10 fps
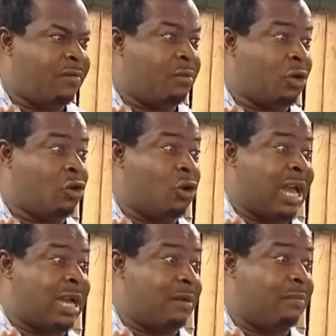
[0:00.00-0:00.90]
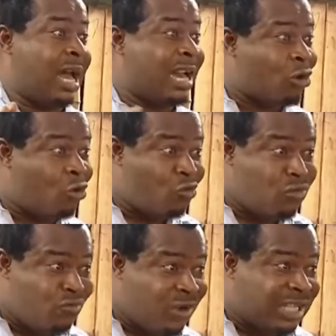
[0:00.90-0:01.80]
everybody go like it, and I go
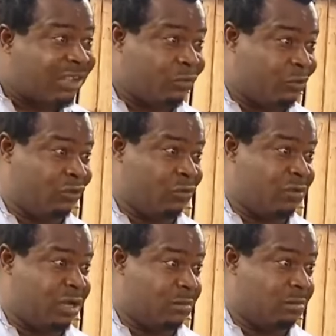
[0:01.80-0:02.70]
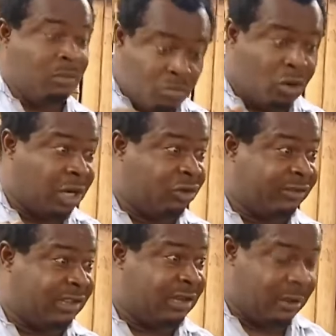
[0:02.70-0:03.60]
win what I'm supposed to win. Phone I just see